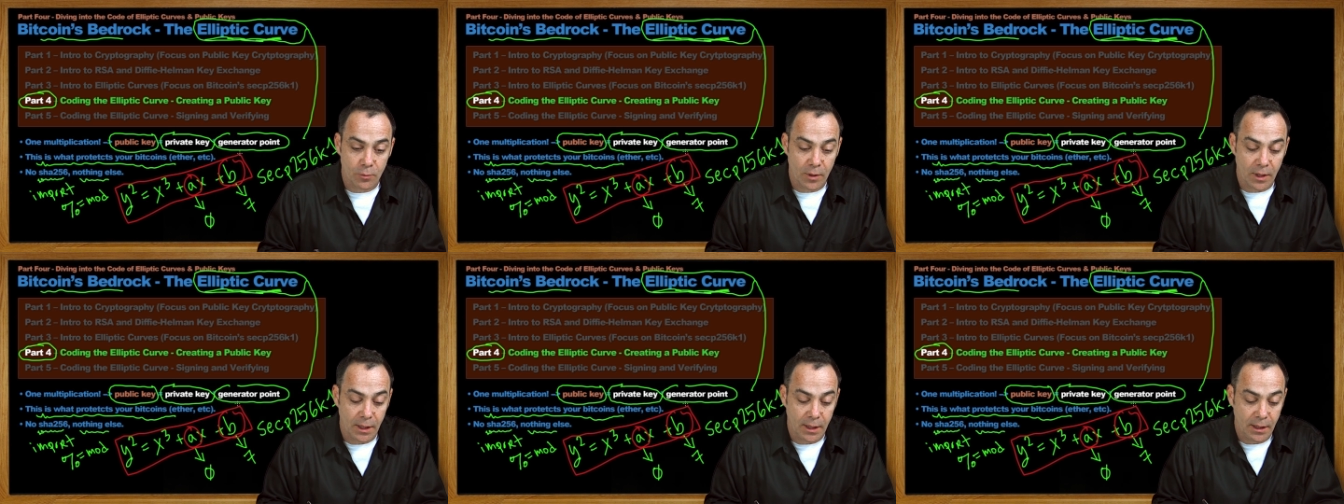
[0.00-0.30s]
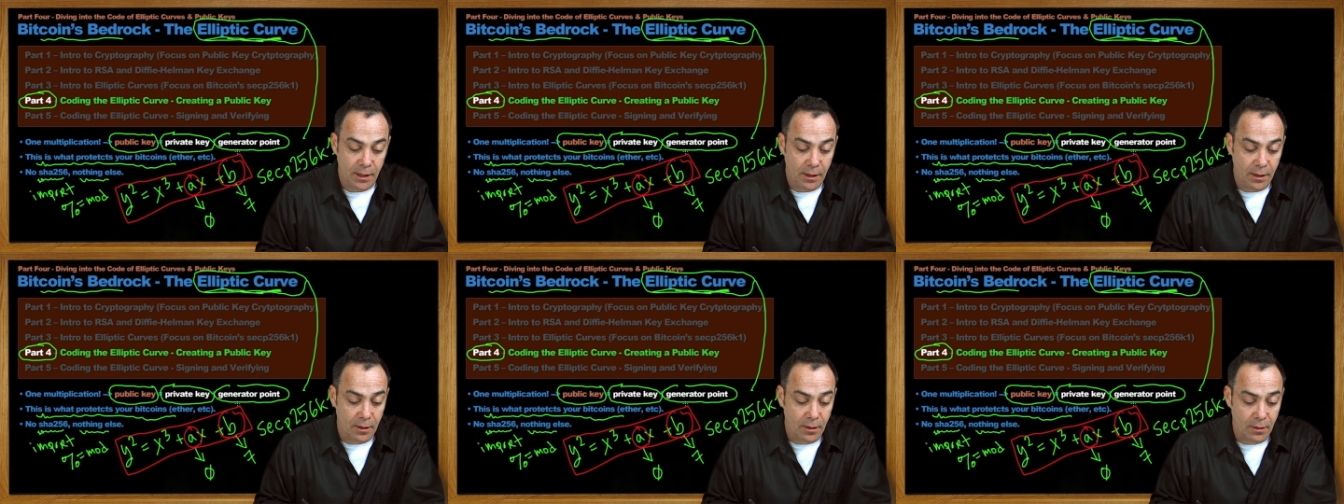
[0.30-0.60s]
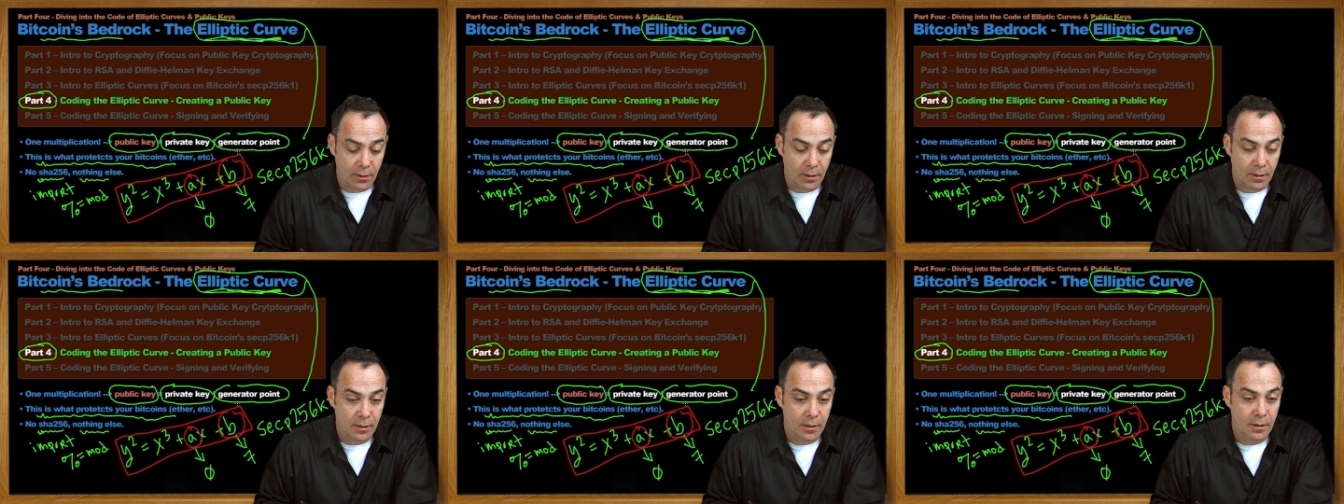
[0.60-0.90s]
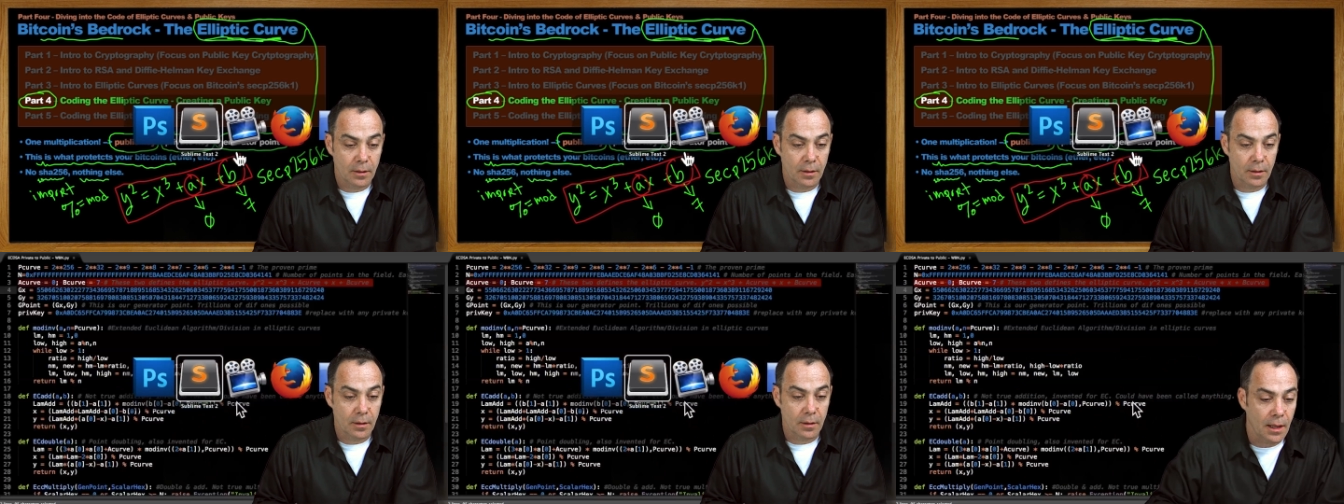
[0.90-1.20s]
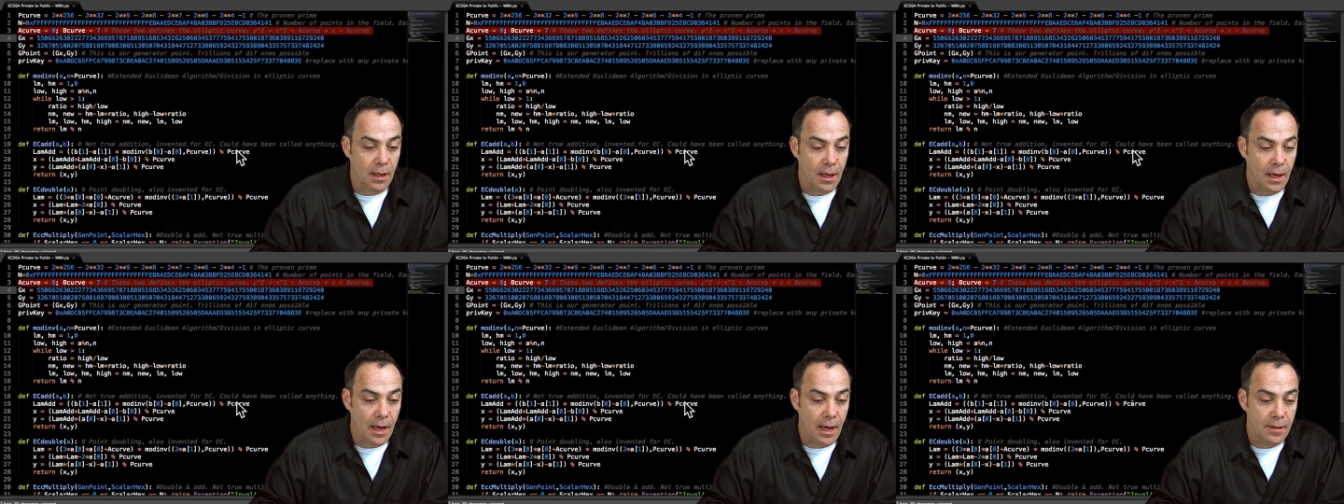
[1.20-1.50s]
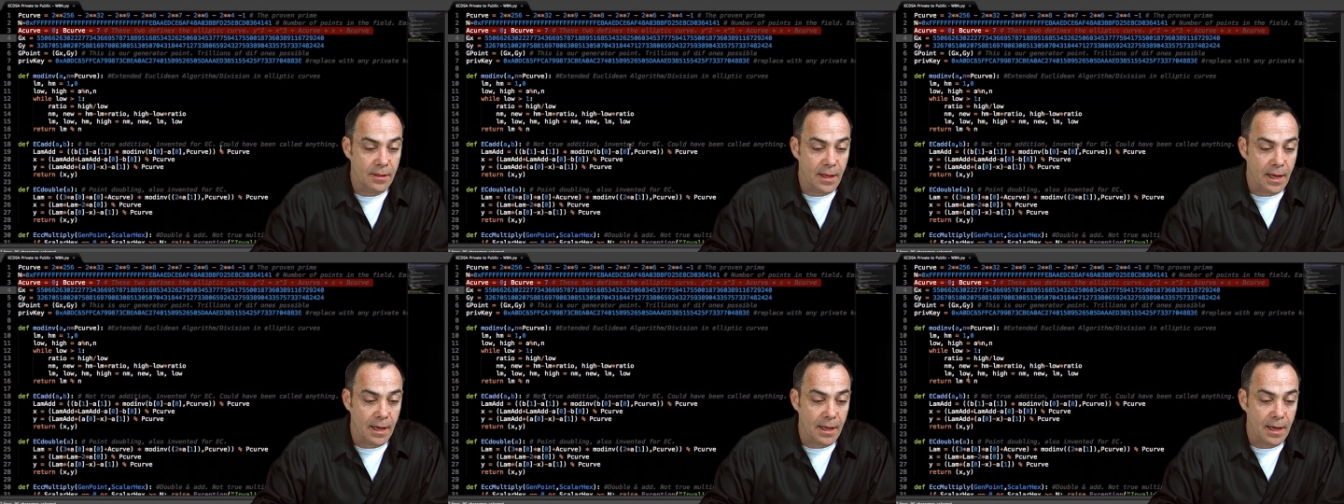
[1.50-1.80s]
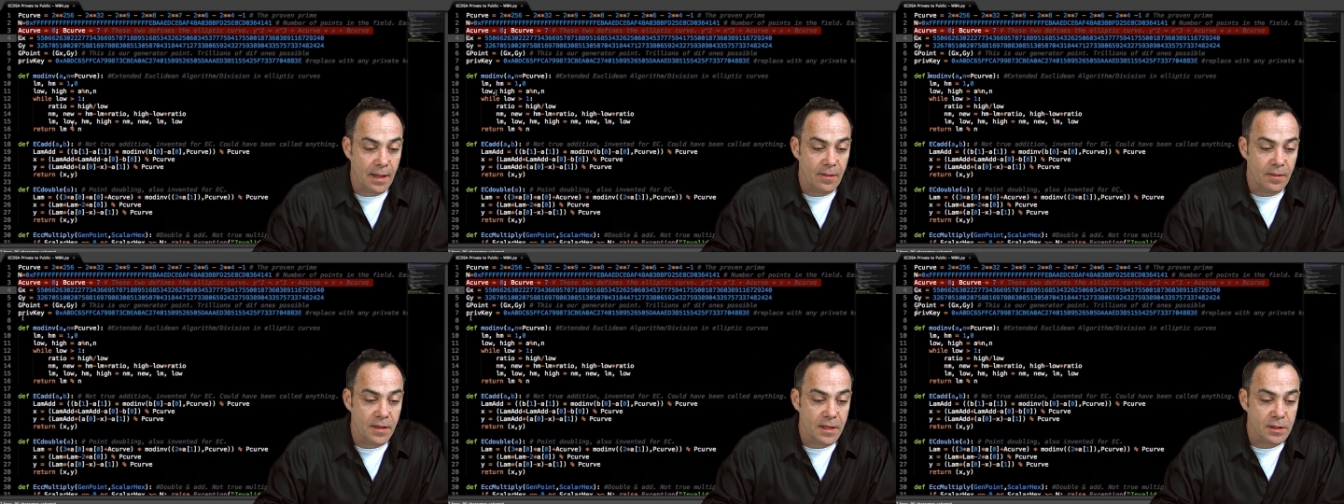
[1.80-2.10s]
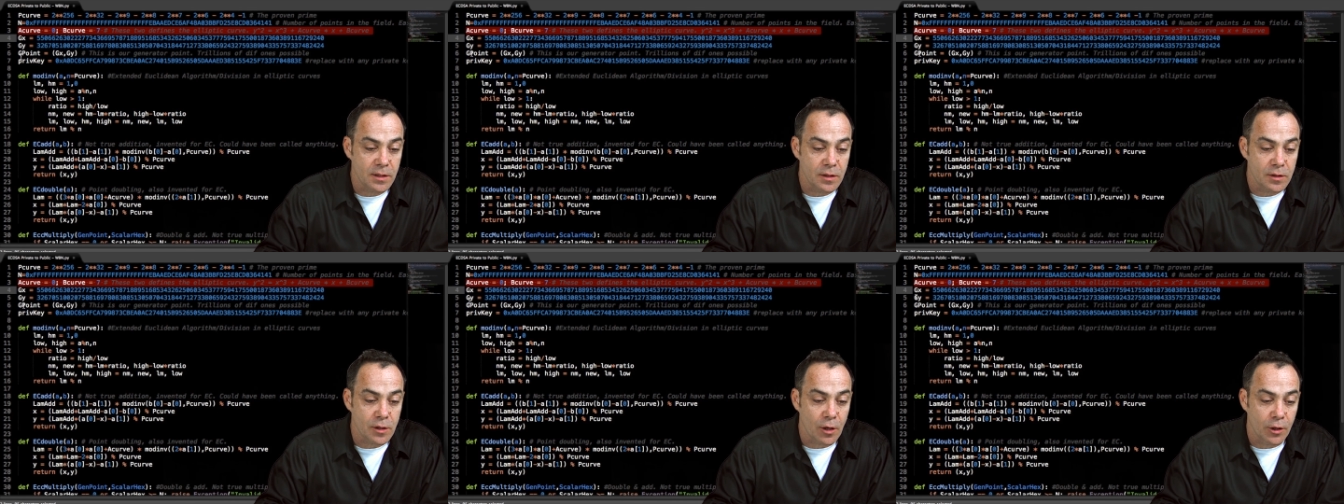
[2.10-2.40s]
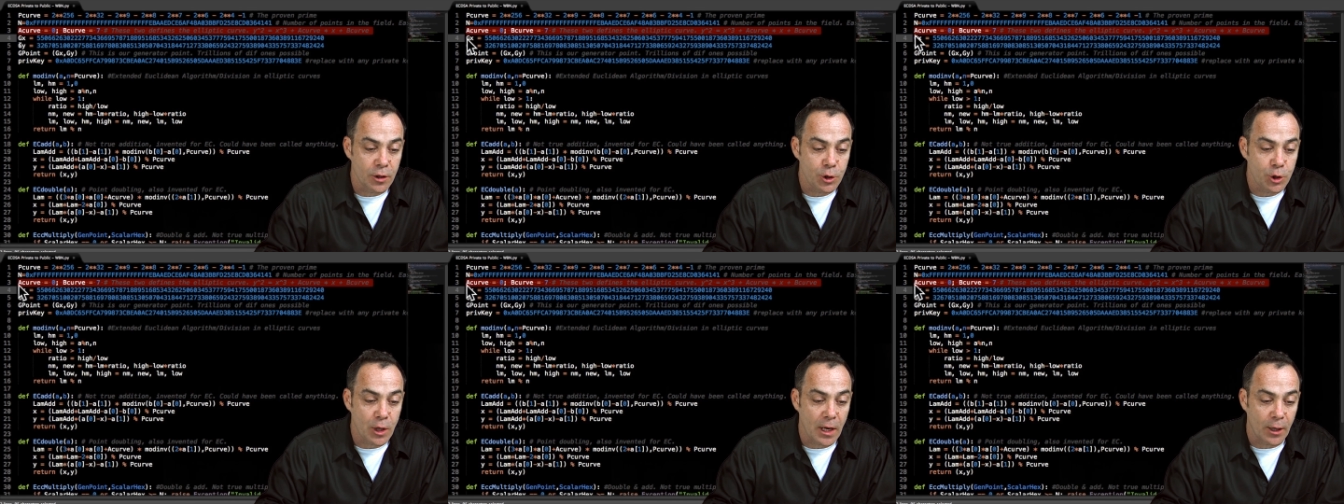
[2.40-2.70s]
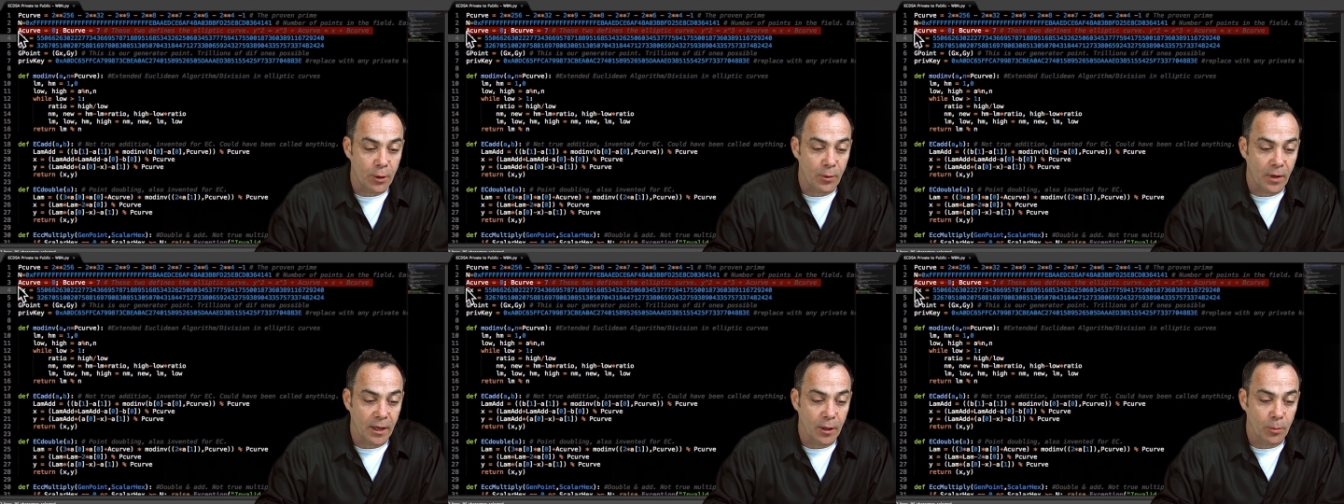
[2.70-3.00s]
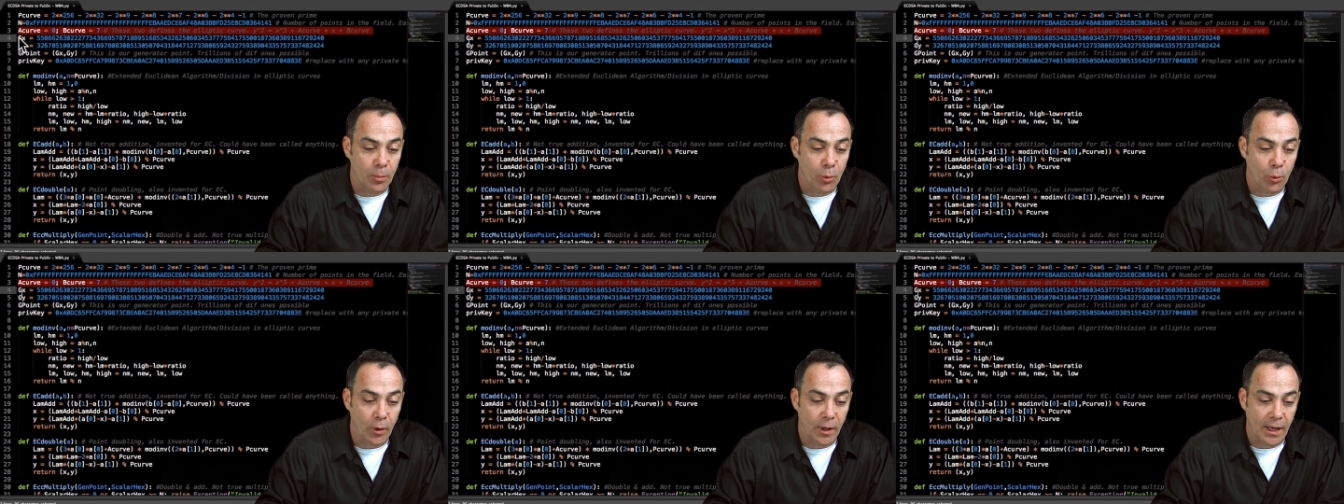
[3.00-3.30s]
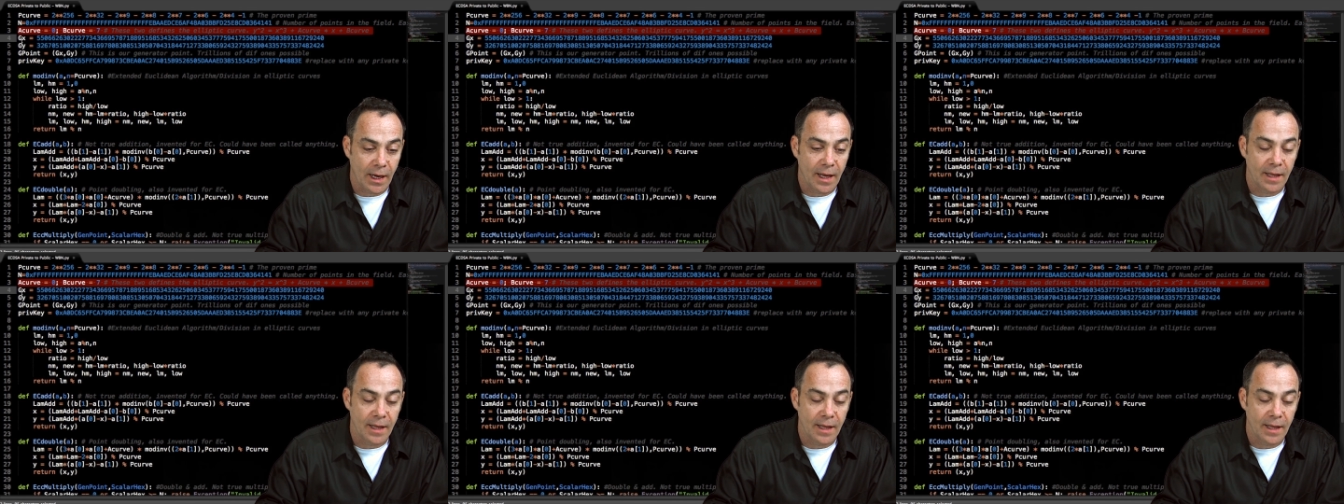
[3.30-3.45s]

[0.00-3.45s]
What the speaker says: right here. And then this is our generator point,